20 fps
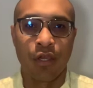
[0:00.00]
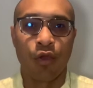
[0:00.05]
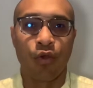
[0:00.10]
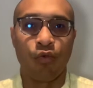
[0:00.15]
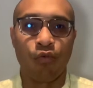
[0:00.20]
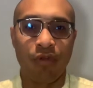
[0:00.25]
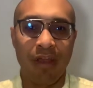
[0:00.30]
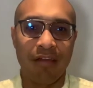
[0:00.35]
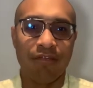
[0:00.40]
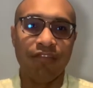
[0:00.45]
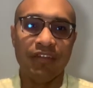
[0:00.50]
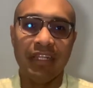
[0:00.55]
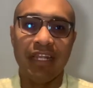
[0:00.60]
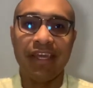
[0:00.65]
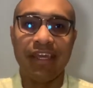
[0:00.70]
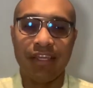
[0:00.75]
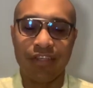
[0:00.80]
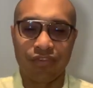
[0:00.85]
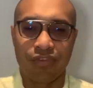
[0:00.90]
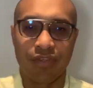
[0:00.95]

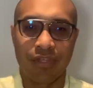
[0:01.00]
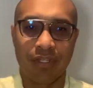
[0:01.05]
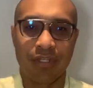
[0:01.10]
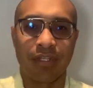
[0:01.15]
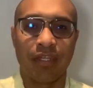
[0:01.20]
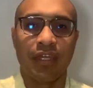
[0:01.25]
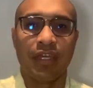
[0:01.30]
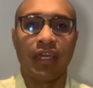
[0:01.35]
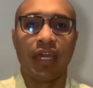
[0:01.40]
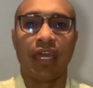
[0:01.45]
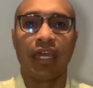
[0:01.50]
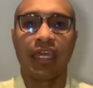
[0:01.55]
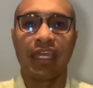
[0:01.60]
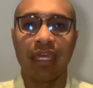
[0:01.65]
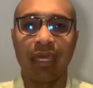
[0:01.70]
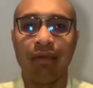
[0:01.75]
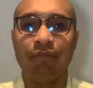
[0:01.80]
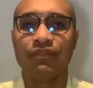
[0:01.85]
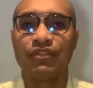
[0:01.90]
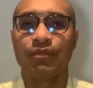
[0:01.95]
Revelation
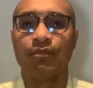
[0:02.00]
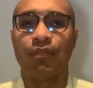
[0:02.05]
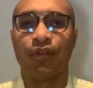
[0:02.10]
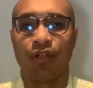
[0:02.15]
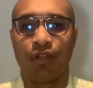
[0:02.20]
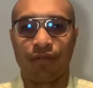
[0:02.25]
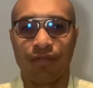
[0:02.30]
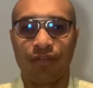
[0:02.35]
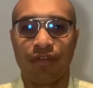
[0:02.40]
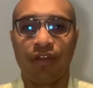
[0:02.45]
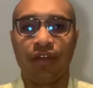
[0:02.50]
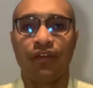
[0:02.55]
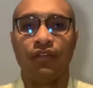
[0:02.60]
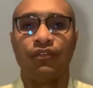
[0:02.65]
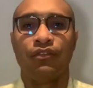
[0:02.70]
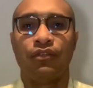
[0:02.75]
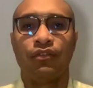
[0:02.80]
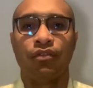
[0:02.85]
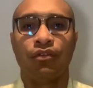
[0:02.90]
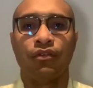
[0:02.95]
gives birth
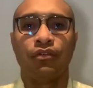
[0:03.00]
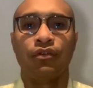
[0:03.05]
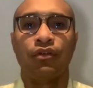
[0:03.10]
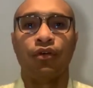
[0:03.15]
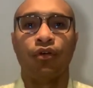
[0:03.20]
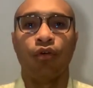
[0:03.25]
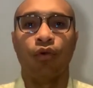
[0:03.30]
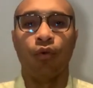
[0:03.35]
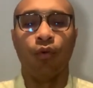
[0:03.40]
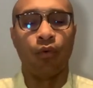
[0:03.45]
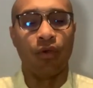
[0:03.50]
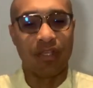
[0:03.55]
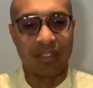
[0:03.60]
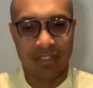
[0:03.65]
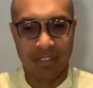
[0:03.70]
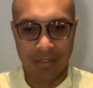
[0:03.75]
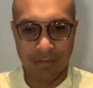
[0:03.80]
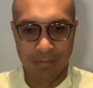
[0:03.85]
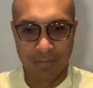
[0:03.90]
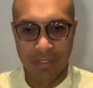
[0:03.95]
to
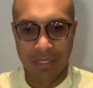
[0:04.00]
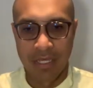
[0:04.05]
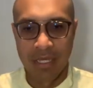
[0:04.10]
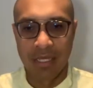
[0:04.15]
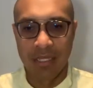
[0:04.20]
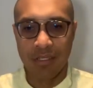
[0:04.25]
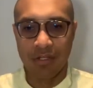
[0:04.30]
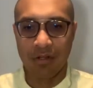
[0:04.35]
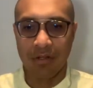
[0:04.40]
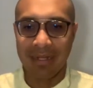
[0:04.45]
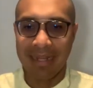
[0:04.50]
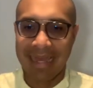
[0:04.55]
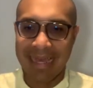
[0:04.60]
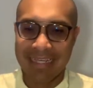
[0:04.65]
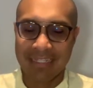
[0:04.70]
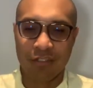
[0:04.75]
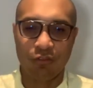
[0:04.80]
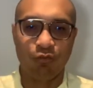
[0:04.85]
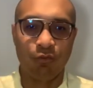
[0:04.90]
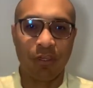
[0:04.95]
wisdom. You know,
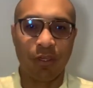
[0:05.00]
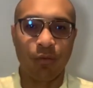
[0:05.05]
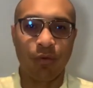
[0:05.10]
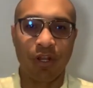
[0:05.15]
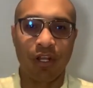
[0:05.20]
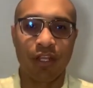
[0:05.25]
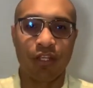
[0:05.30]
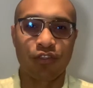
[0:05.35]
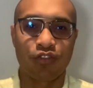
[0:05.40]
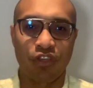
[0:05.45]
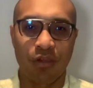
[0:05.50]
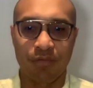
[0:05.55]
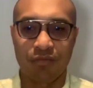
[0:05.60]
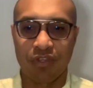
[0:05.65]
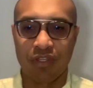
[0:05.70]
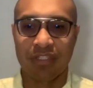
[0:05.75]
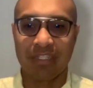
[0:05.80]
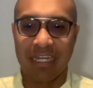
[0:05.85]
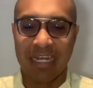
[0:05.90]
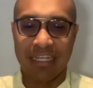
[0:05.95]
last week, one of the
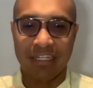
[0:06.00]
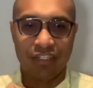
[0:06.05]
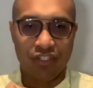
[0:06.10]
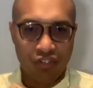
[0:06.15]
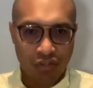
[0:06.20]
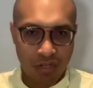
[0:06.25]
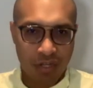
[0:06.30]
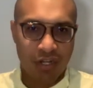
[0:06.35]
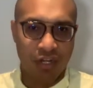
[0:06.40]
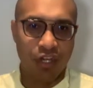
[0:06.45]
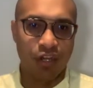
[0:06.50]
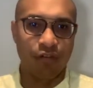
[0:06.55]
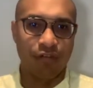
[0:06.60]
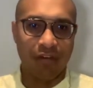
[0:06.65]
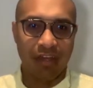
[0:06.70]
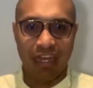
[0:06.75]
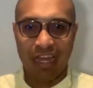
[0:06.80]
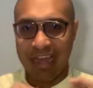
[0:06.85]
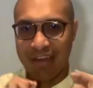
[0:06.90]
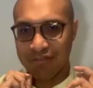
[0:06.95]
scriptures that I started out
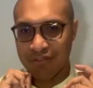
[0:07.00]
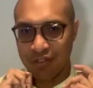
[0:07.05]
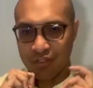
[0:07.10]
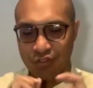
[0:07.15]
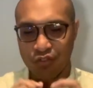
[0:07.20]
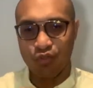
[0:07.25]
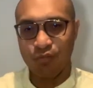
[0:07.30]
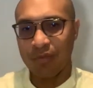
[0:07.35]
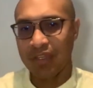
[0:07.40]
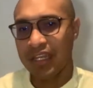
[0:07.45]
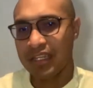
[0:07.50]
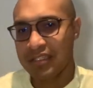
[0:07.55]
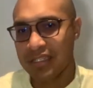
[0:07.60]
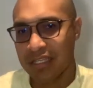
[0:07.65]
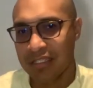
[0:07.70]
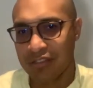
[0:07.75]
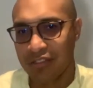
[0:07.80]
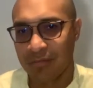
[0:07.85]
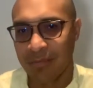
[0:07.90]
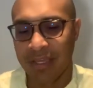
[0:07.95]
after 2 minutes
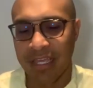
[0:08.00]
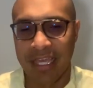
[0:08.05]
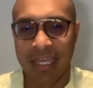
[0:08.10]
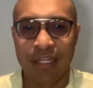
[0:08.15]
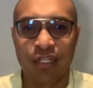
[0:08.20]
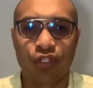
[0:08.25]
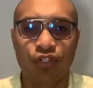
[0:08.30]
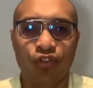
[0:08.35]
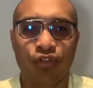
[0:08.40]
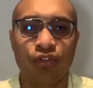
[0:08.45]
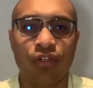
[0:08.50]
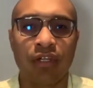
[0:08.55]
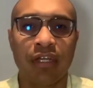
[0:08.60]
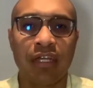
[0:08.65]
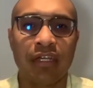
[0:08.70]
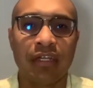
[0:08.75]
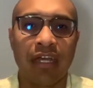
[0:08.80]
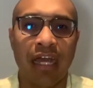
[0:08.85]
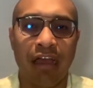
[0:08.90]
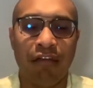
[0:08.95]
into my intro,
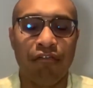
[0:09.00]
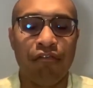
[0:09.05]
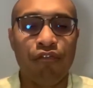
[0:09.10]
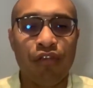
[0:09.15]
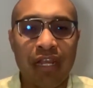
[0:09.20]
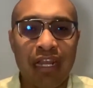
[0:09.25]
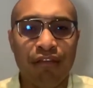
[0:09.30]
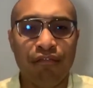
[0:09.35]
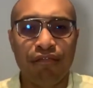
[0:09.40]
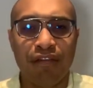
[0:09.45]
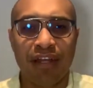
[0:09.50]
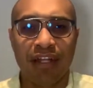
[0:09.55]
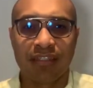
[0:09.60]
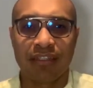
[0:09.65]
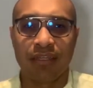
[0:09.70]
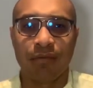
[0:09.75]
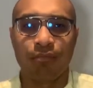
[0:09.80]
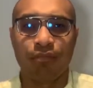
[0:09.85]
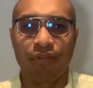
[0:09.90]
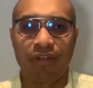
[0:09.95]
I really
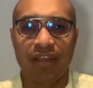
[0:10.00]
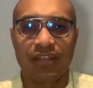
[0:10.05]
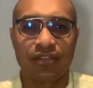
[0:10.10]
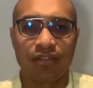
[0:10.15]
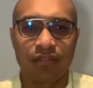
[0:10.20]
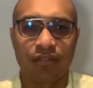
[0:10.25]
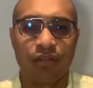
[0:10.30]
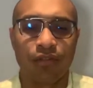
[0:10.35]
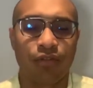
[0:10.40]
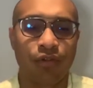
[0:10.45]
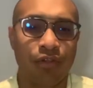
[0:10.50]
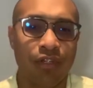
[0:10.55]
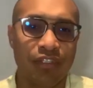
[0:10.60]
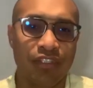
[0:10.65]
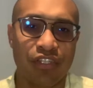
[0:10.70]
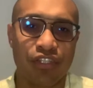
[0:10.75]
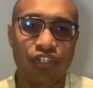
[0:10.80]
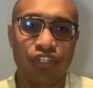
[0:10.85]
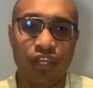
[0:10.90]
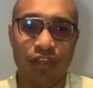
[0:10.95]
felt impressed on the Lord
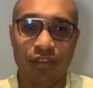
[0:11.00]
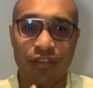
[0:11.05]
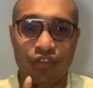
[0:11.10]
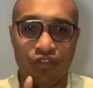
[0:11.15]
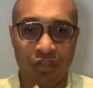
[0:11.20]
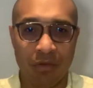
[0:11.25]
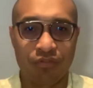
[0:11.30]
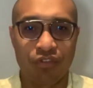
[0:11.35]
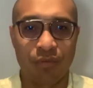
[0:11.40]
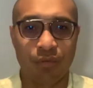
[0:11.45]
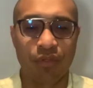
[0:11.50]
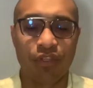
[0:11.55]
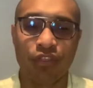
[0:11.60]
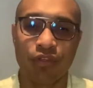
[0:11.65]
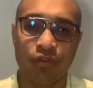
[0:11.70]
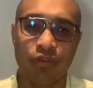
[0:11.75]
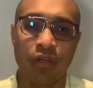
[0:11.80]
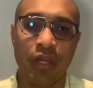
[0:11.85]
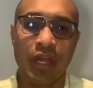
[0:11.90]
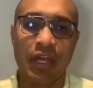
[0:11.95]
to share this scripture with
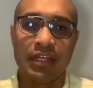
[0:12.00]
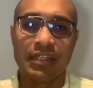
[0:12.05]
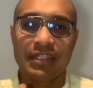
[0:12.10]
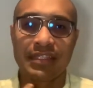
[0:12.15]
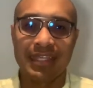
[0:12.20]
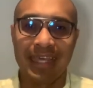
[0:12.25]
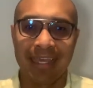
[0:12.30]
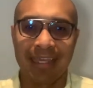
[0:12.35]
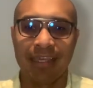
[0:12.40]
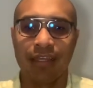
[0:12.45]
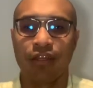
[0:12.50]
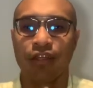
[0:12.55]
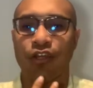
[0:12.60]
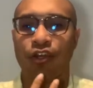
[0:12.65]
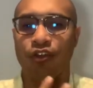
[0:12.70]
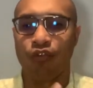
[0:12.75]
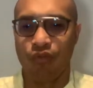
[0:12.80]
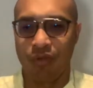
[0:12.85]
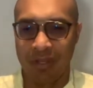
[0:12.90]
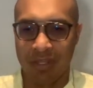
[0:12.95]
you, 2
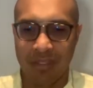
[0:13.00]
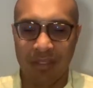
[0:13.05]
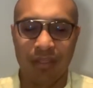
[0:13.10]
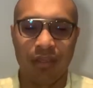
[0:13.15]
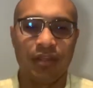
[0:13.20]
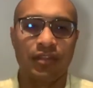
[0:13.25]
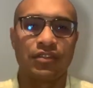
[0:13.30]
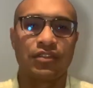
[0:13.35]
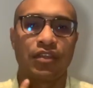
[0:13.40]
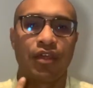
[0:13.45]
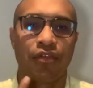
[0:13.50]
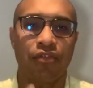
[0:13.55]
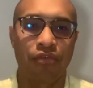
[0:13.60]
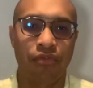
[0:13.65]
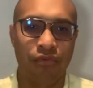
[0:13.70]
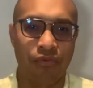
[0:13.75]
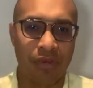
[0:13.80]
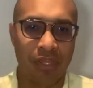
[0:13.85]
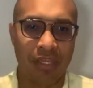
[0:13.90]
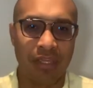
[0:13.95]
Corinthians
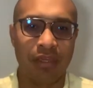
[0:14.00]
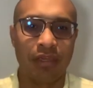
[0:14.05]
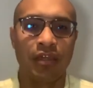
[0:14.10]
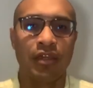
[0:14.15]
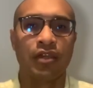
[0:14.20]
3,